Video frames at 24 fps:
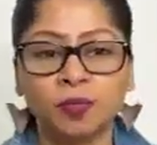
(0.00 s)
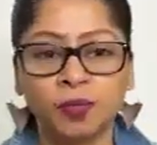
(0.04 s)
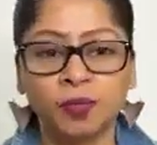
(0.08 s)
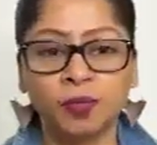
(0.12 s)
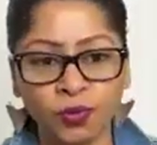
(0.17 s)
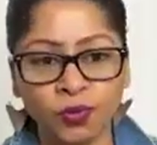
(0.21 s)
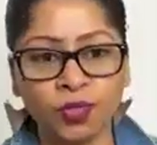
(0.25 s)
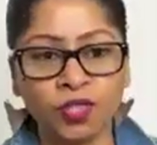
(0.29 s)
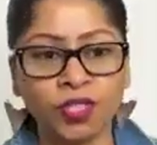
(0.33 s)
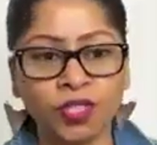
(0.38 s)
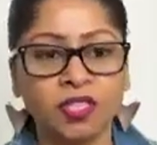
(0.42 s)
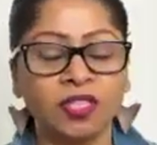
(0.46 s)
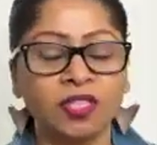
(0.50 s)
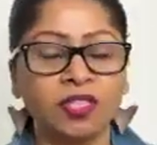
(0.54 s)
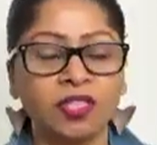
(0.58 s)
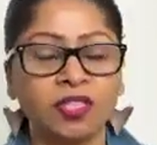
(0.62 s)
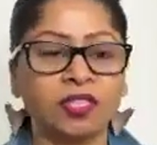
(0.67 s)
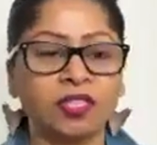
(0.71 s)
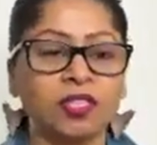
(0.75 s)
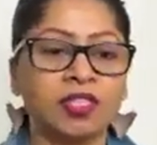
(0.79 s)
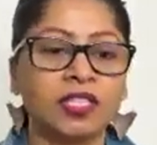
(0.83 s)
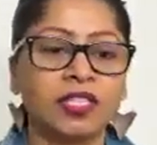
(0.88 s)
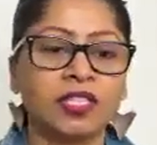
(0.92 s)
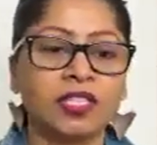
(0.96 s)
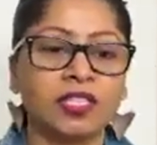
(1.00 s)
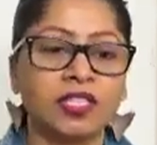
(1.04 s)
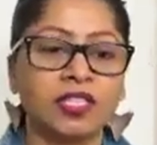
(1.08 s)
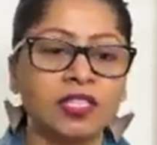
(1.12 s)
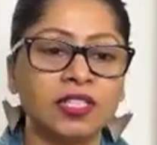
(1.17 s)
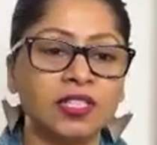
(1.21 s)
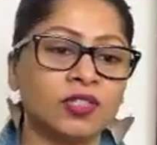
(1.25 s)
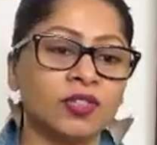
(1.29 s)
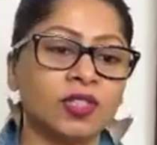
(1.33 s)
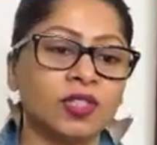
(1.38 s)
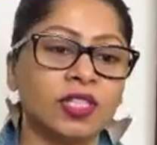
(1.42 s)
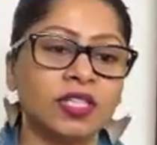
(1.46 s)
beauty
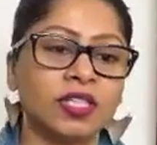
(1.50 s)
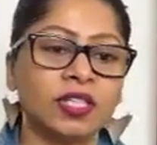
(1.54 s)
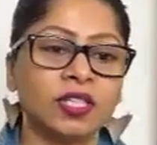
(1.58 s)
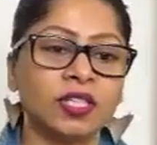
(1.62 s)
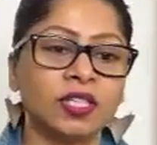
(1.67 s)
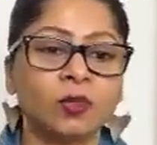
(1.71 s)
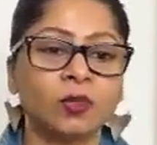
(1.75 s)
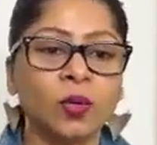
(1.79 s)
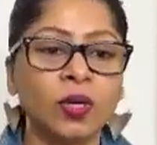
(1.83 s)
industry,